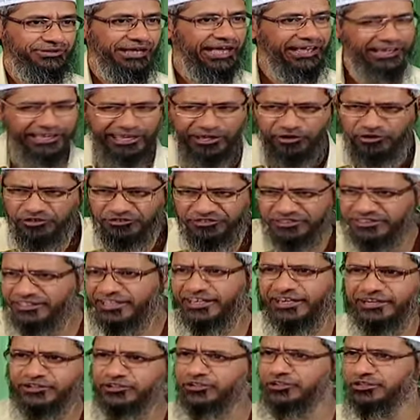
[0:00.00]
I cannot say that
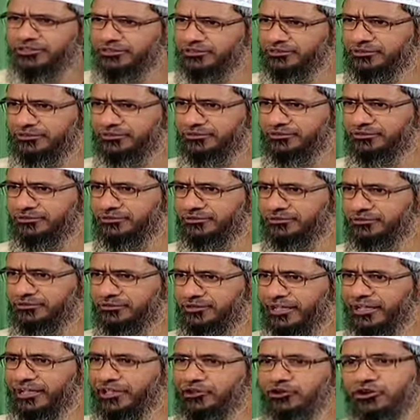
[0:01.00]
at all.
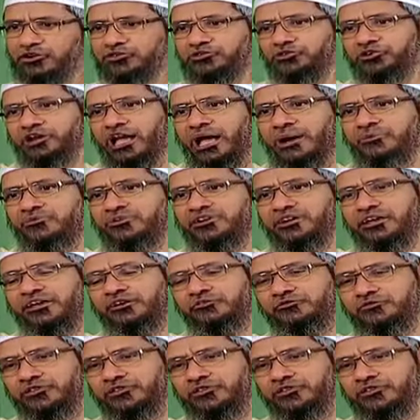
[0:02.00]
I cannot say, okay, I'm working